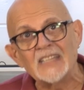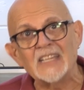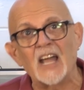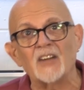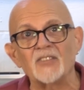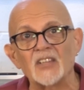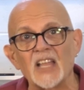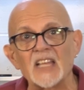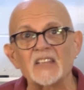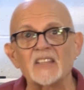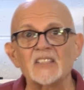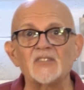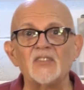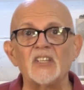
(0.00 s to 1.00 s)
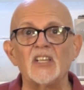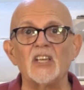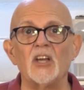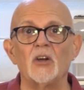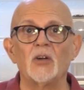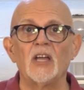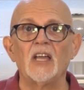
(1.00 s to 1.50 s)
Now, if you like this
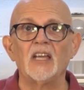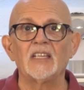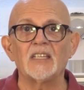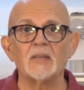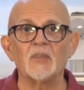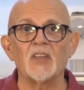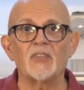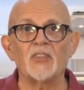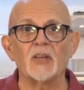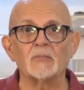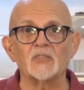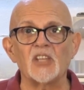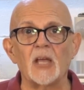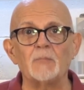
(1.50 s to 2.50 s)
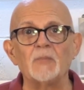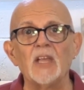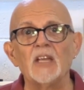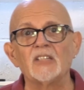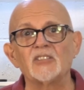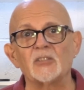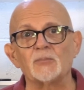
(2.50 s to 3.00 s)
video, give me a thumbs up,
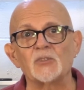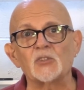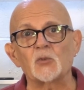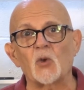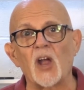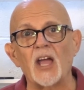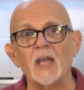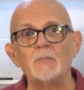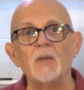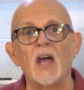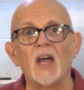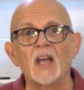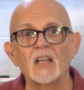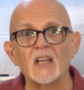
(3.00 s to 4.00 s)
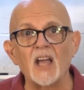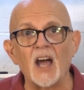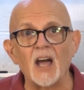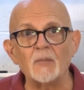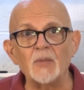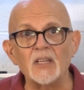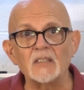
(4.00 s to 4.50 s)
subscribe,
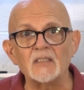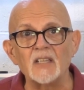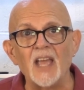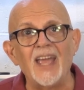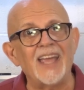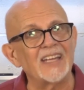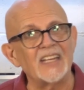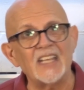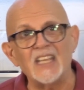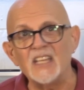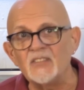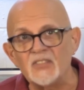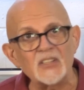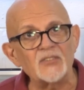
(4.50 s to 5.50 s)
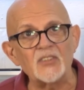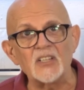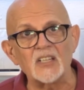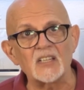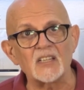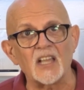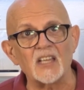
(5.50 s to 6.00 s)
comment, and even if you
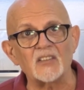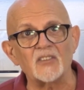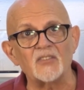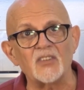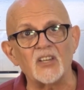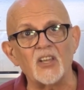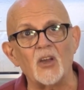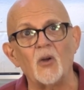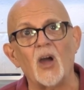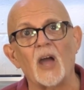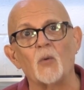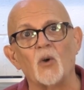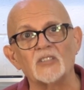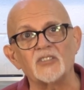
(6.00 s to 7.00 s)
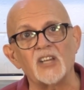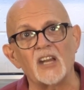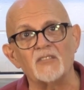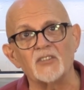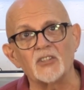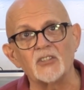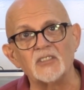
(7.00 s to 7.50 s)
didn't like the video, I want you to
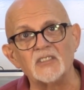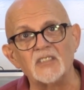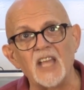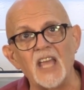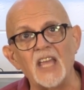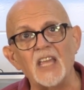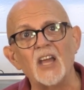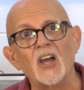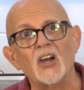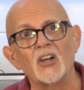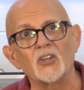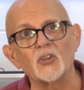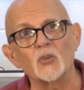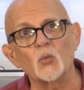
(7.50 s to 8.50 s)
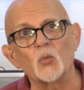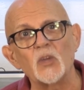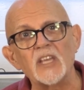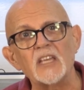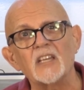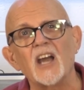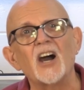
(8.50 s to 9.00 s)
have a good day, a good
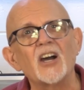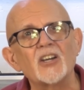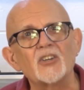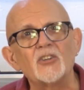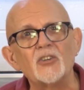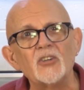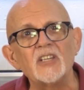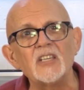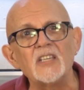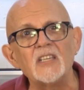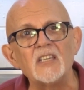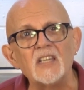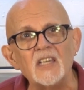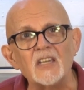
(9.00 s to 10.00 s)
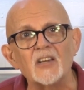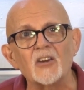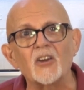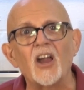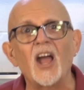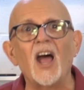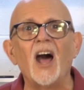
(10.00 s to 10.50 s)
week, a good
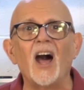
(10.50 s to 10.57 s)
year.